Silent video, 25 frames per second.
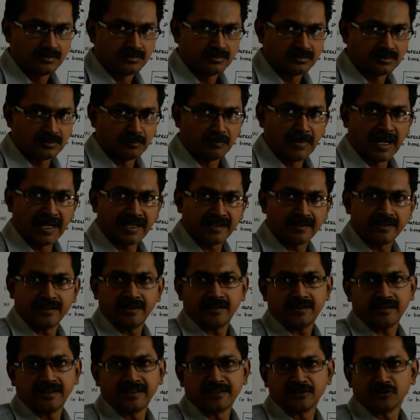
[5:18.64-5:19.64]
Mind
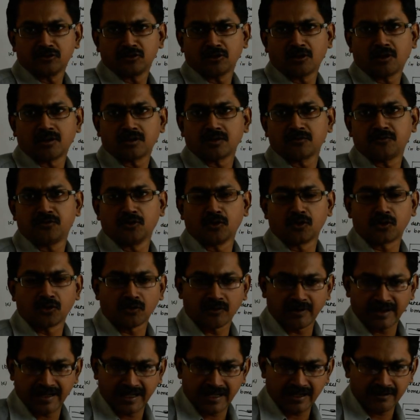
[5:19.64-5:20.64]
it, it is not a
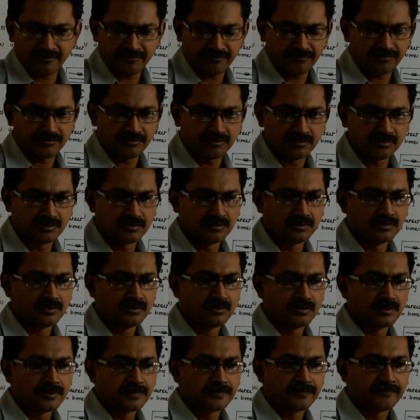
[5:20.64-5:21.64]
photograph.
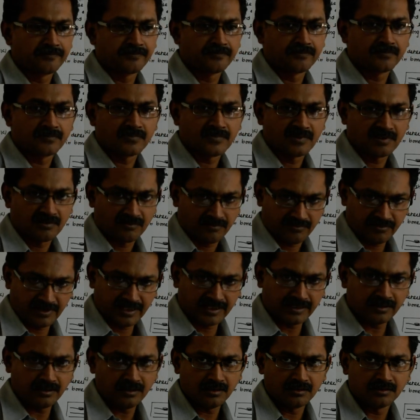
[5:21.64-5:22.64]

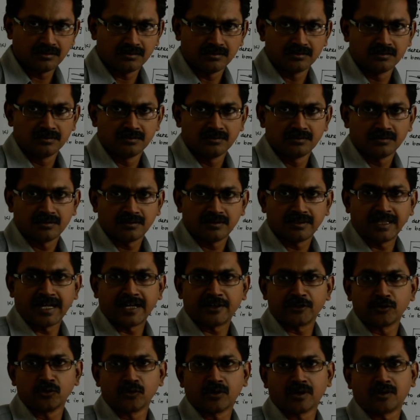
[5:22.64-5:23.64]
Fine?
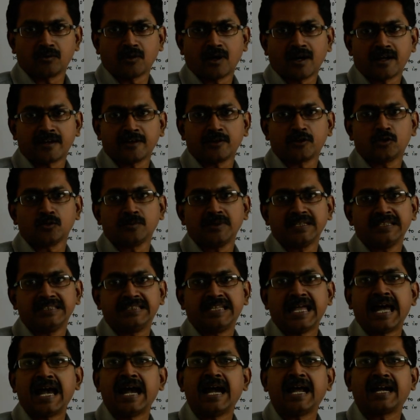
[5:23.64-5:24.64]
That you require it to be
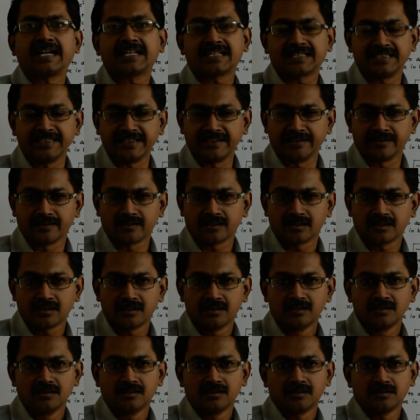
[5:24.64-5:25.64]
that clear.
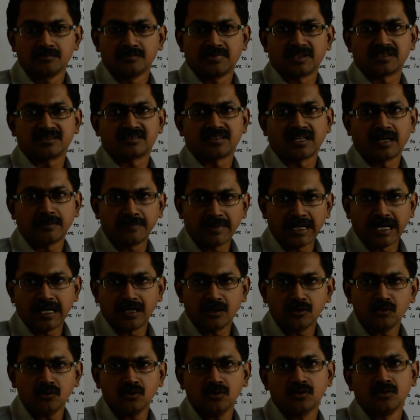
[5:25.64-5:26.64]
But
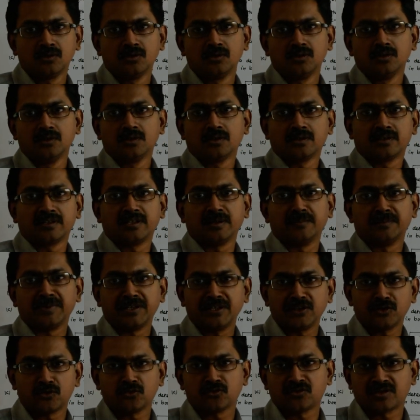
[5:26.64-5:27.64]
somehow, they
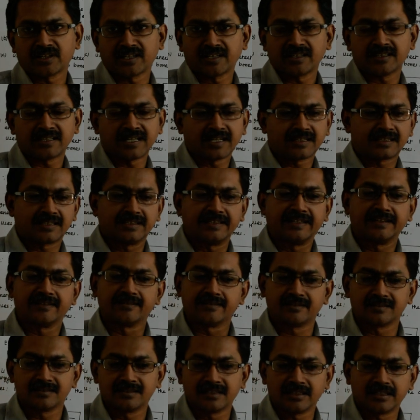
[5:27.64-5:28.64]
mean to say that
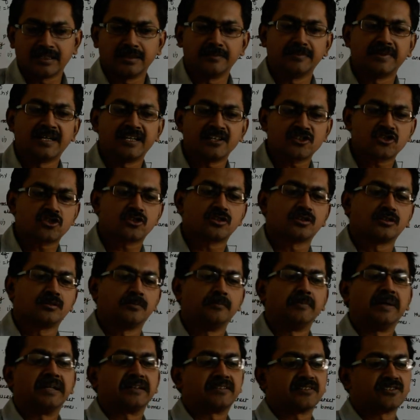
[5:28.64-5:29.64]
clearer the image,
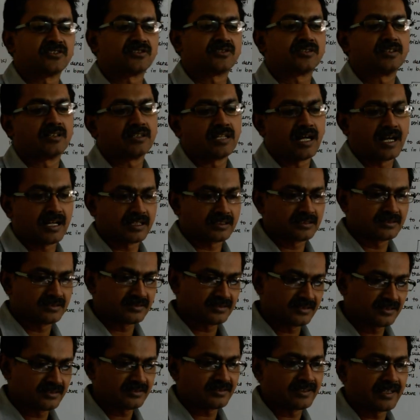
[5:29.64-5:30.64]
better is the
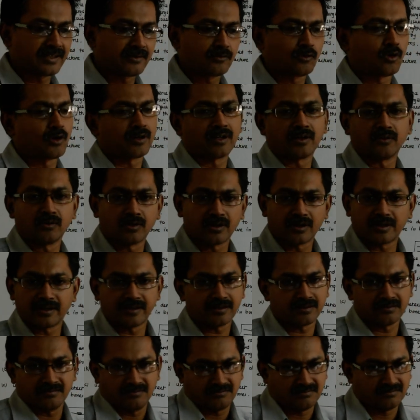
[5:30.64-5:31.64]
diagnosis and whatever
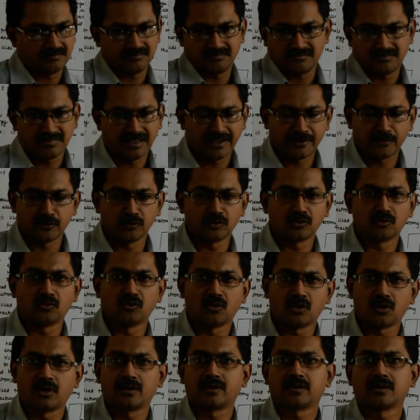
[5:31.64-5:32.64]
and I don't know
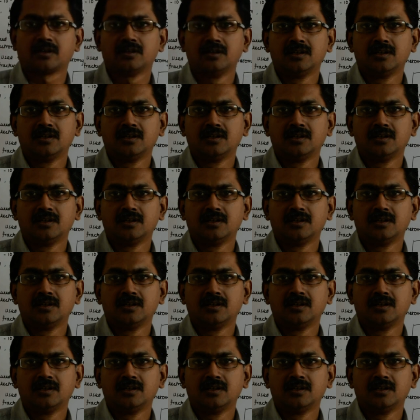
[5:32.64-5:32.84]
what.